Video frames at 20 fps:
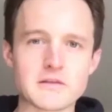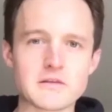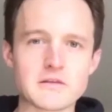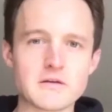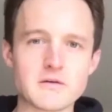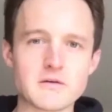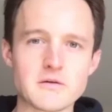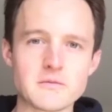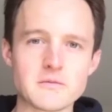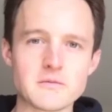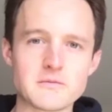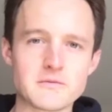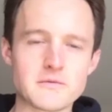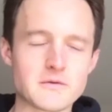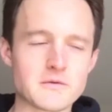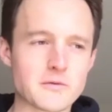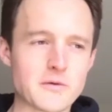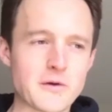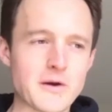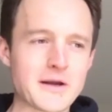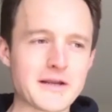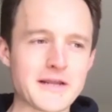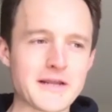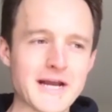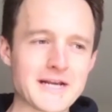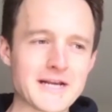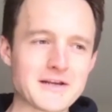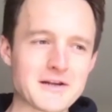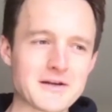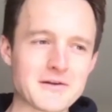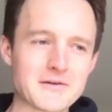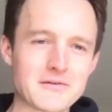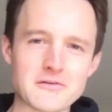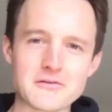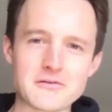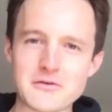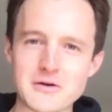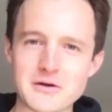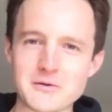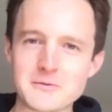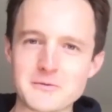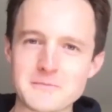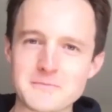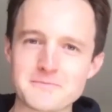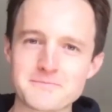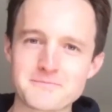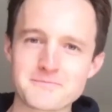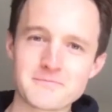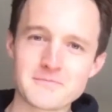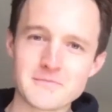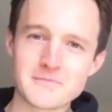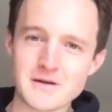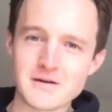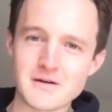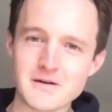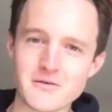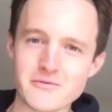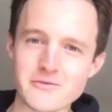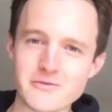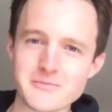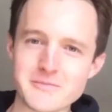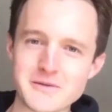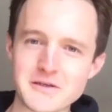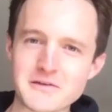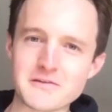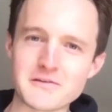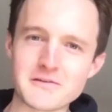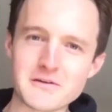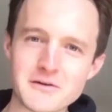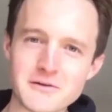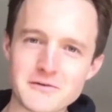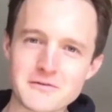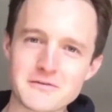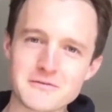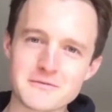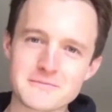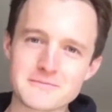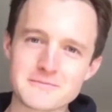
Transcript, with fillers: the the grand canyon is a trickle over millions of years